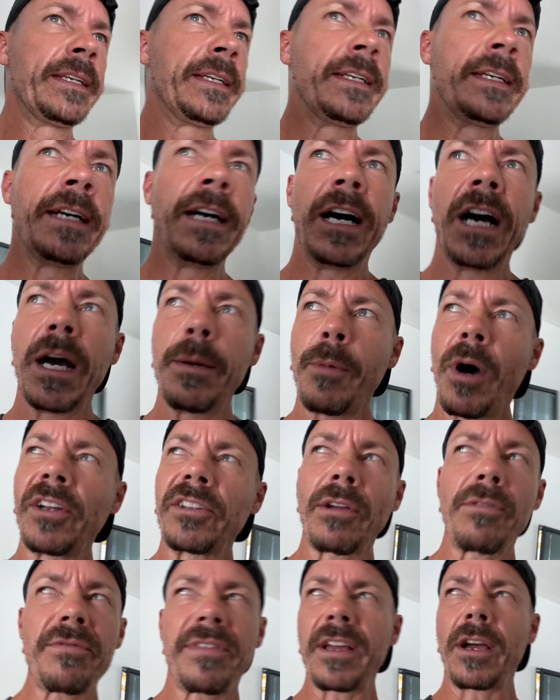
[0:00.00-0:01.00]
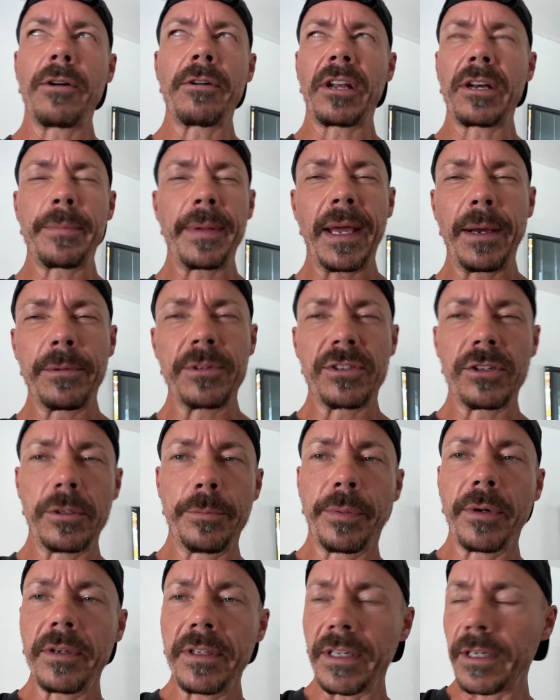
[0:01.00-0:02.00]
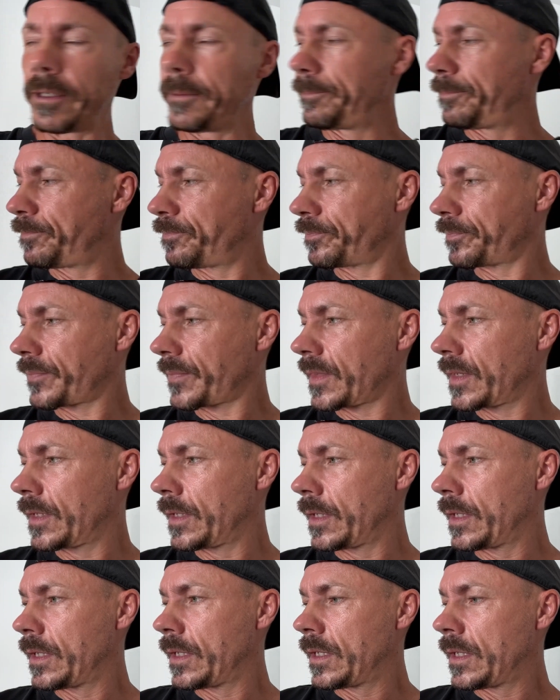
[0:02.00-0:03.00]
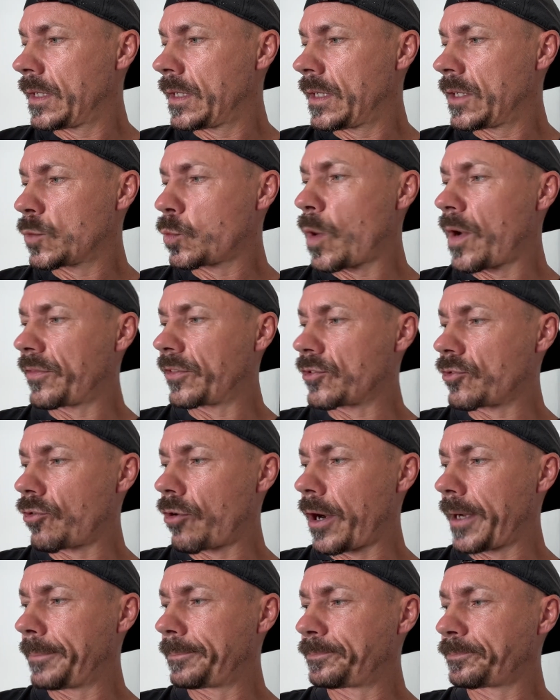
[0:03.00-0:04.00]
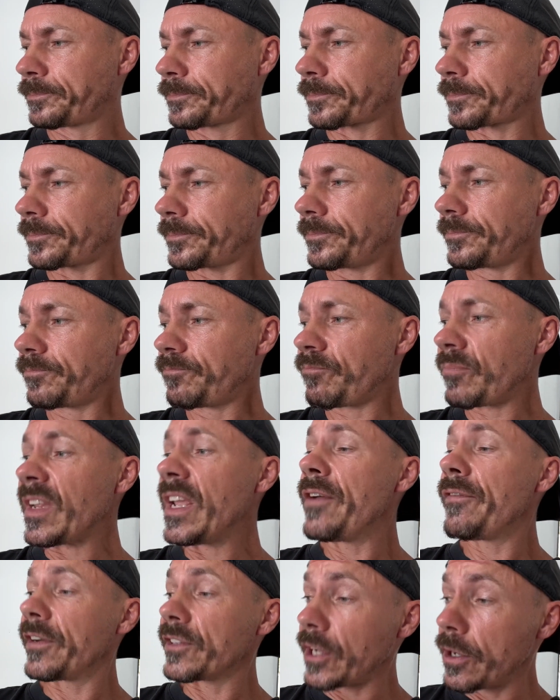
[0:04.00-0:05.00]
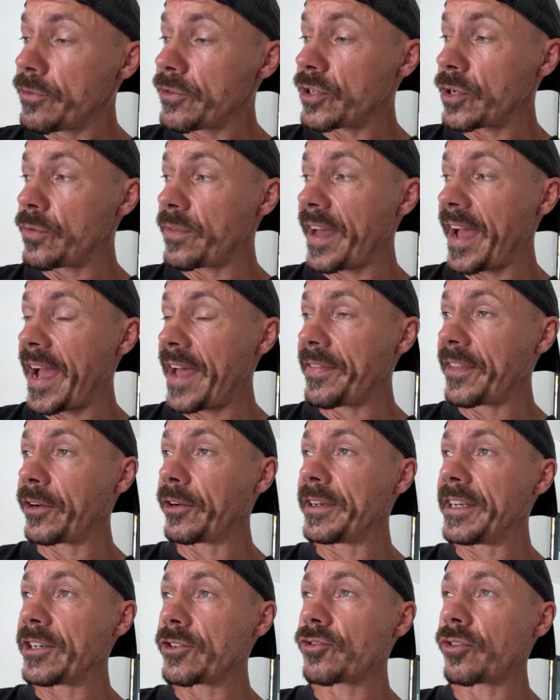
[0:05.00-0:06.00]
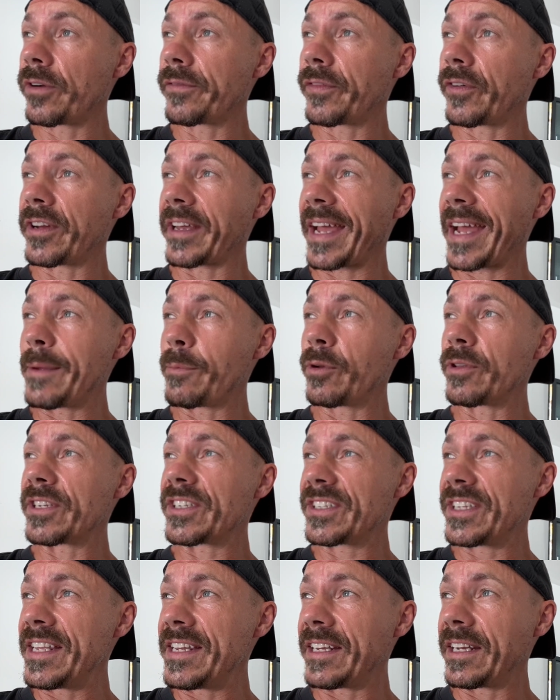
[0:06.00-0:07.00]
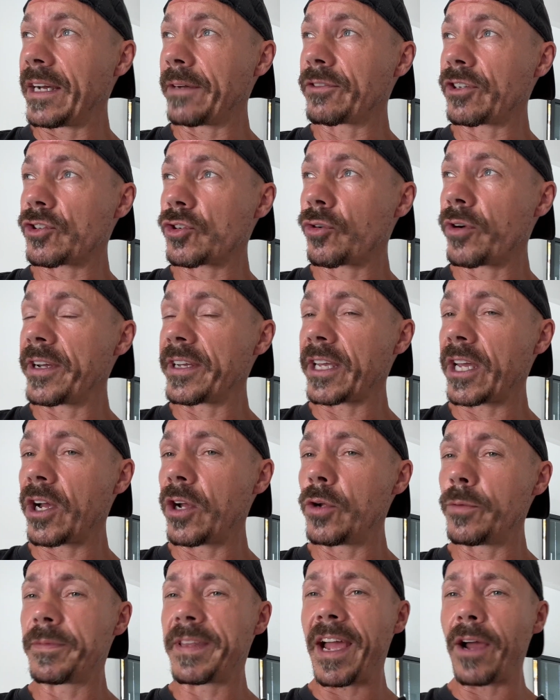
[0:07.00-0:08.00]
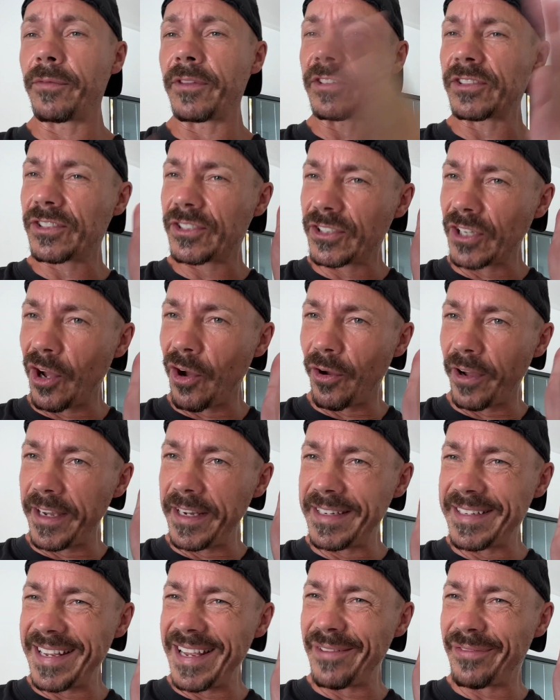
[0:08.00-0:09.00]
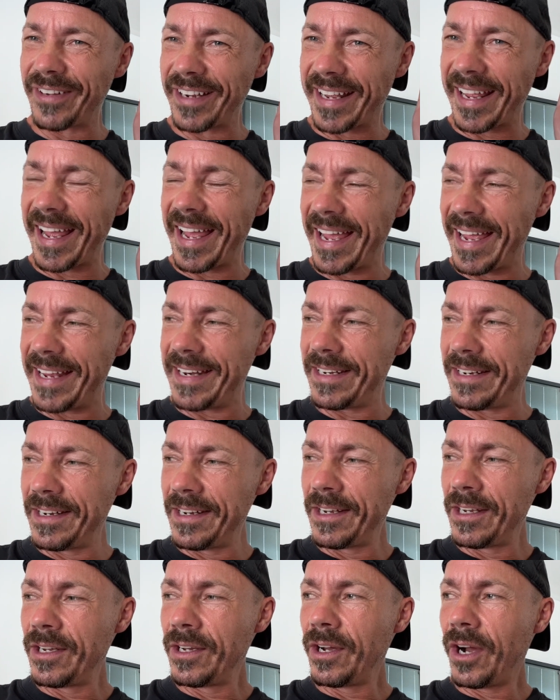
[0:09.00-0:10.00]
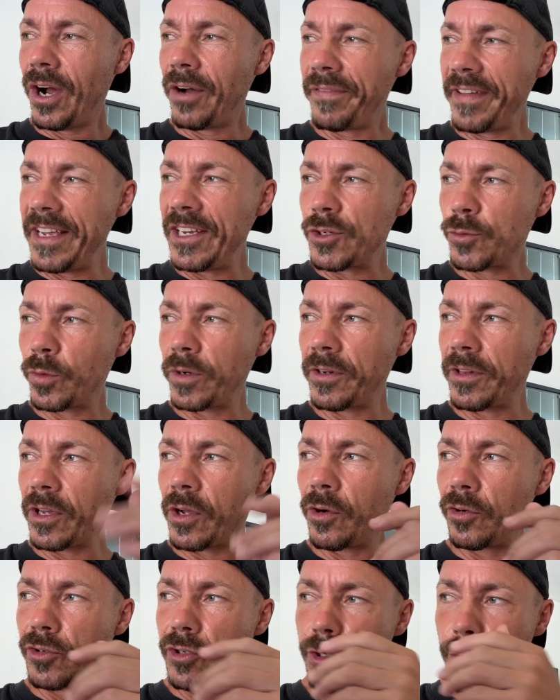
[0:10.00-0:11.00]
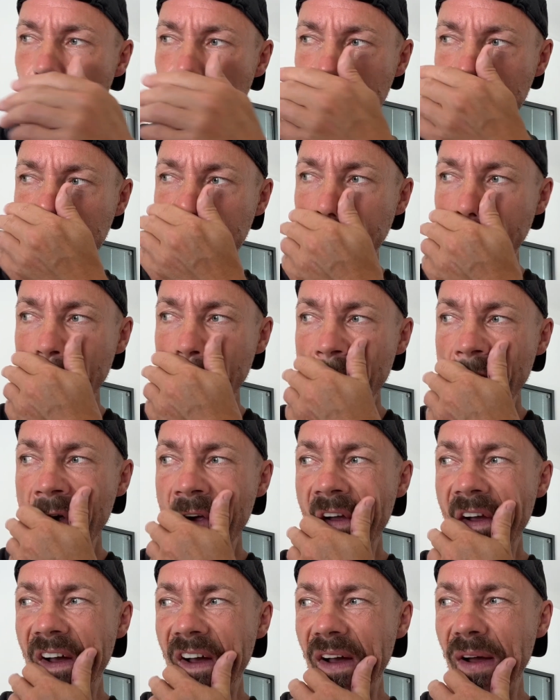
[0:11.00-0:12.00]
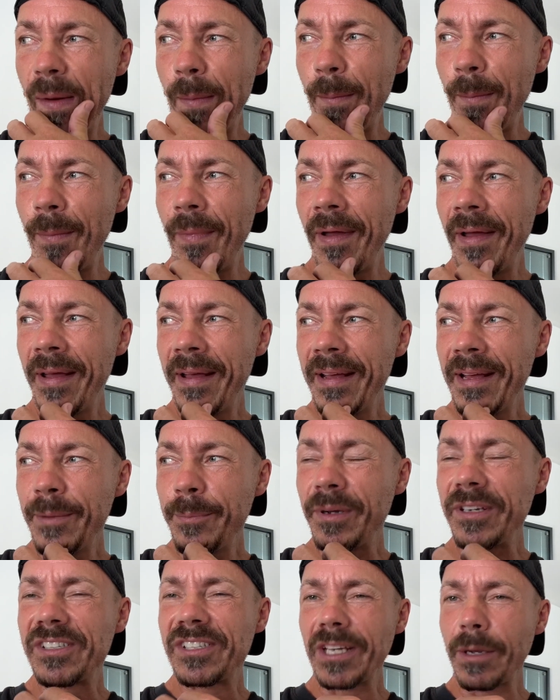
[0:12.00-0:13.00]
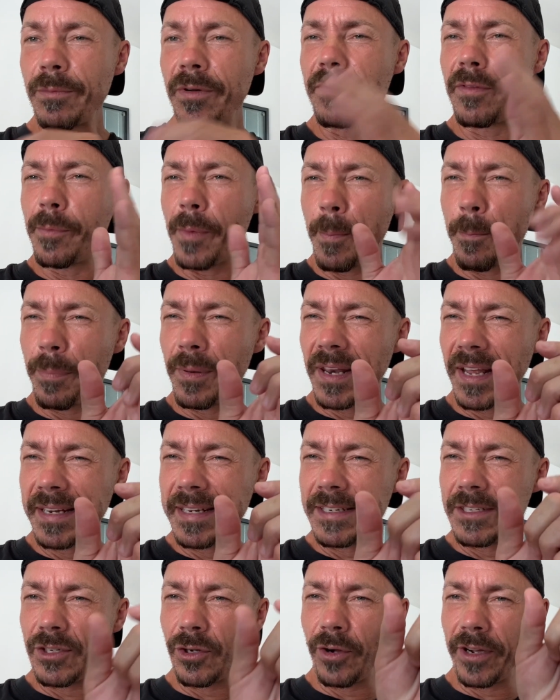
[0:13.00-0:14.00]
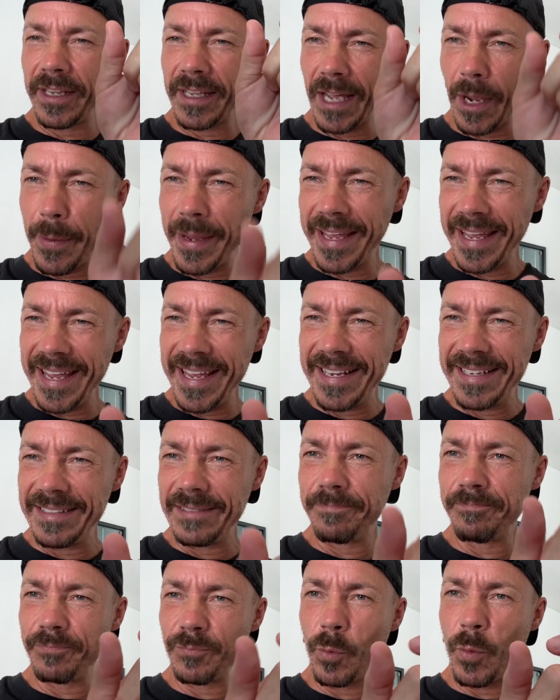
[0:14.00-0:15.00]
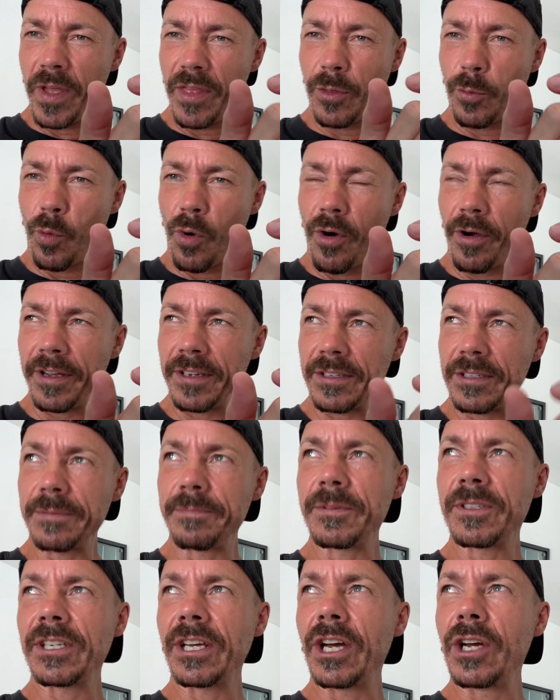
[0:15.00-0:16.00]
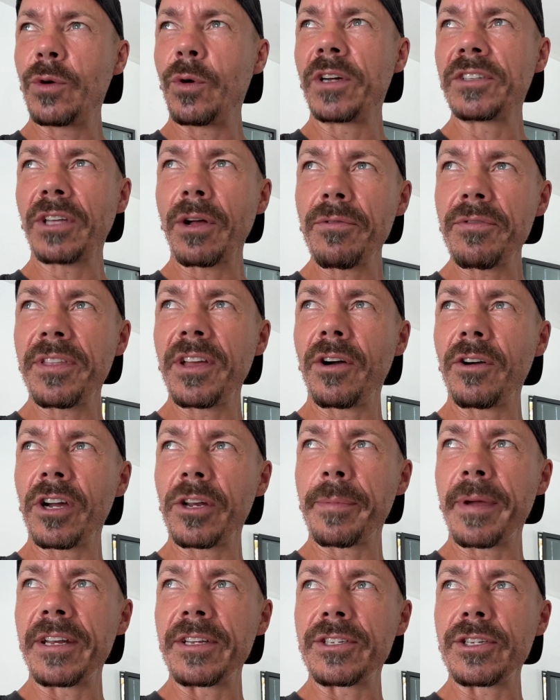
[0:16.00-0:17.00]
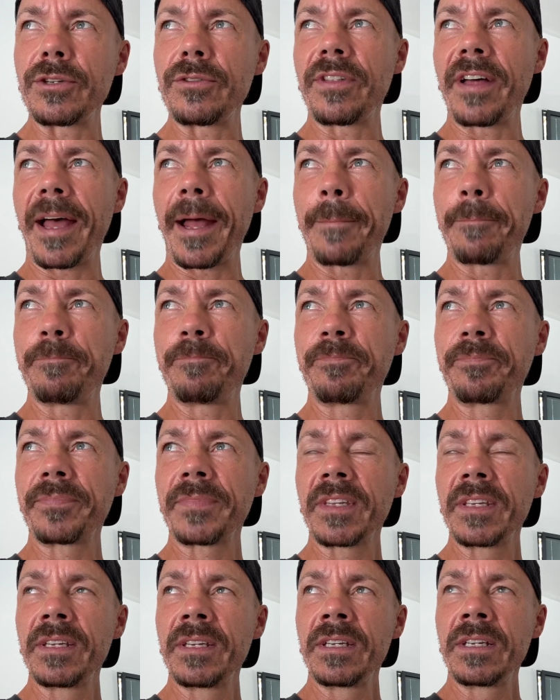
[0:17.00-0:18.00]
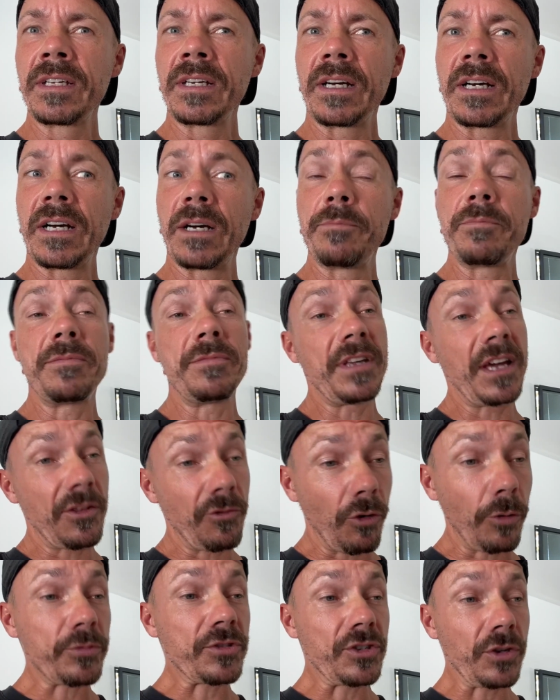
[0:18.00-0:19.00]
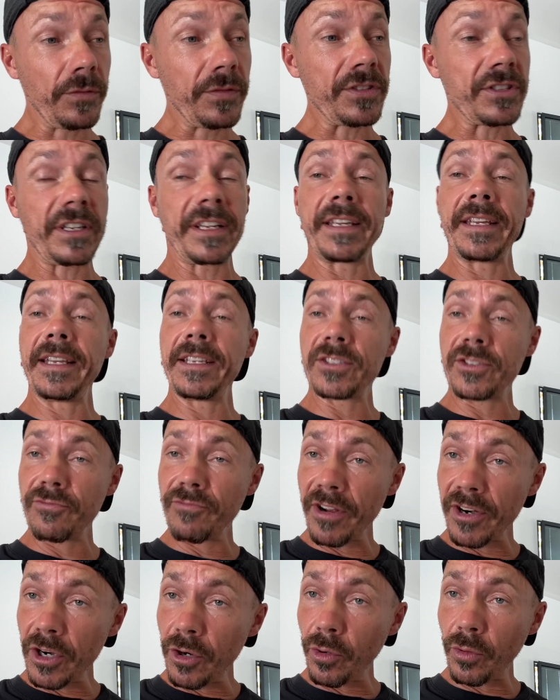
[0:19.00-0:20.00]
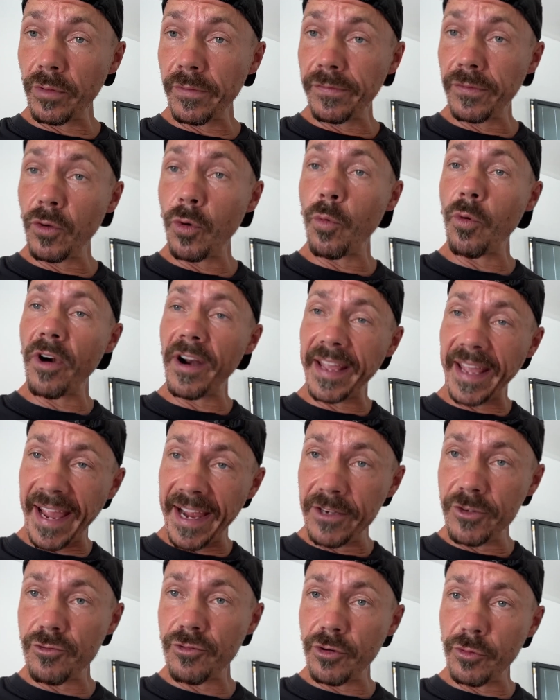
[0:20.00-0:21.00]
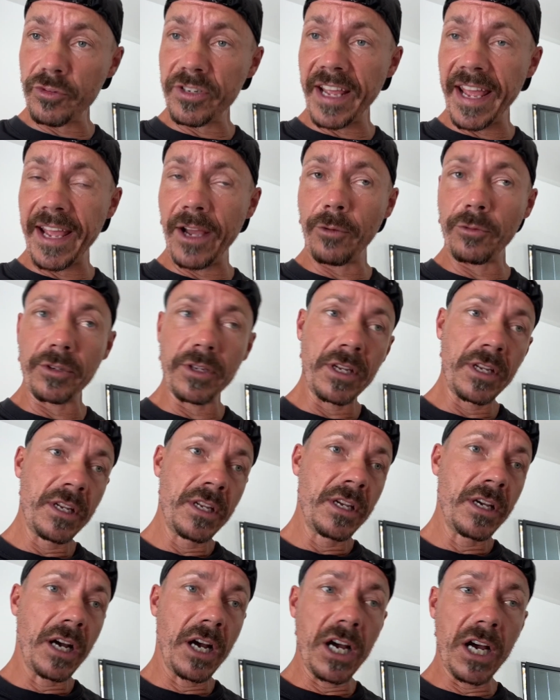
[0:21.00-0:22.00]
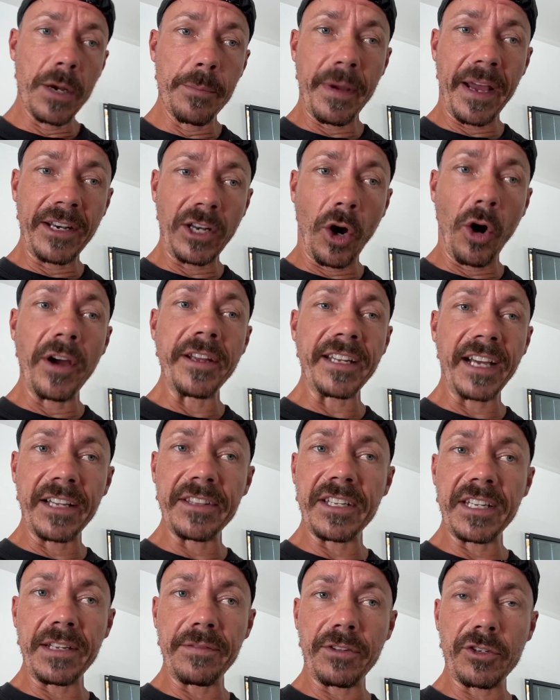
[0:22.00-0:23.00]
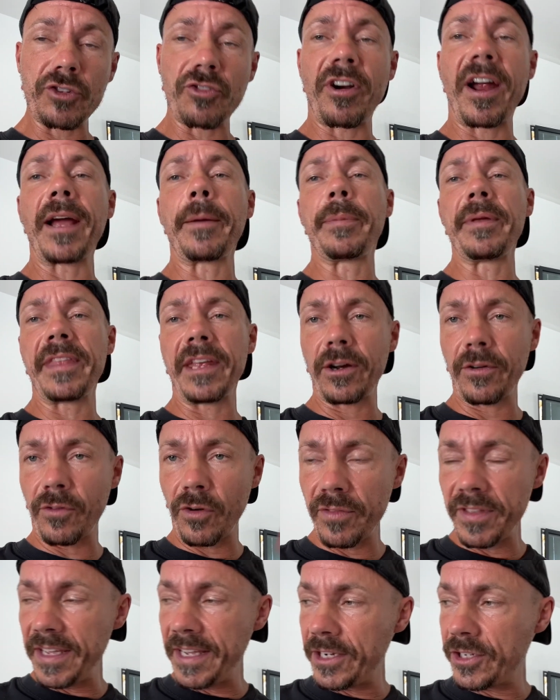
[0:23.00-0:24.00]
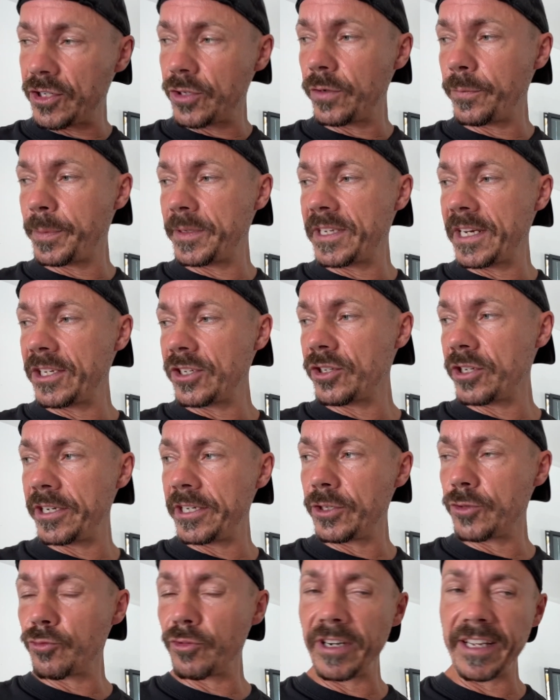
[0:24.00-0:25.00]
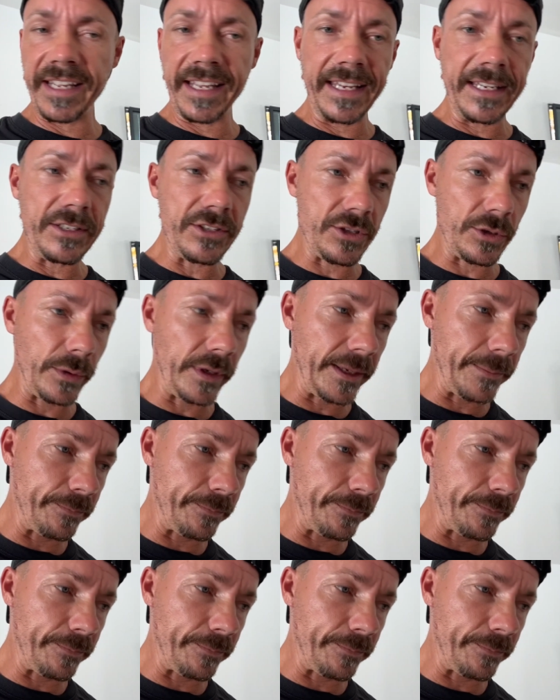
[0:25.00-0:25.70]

I don't think I'm going to be able to, but you know, it's worth a try. If I don't do that, then I need to try and find a cable that's thin enough to try and go down the side, if I can, of each one of the conduits. But some of them are bloody tight going in width-wise, so I don't think I'm going to be able to do that. The other option, obviously, is to run it along the floor where I can drill down and hide it underneath the track, but then I've got the issue of potentially drilling into it